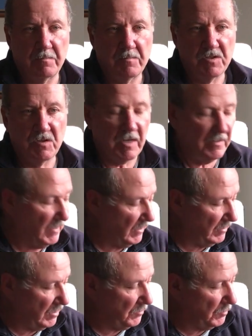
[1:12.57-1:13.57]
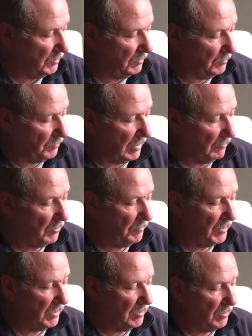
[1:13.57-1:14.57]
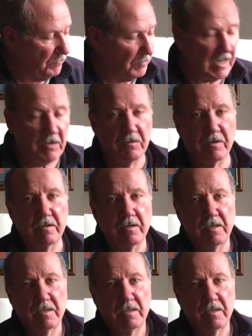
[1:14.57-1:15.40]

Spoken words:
So I think this one would probably be enough power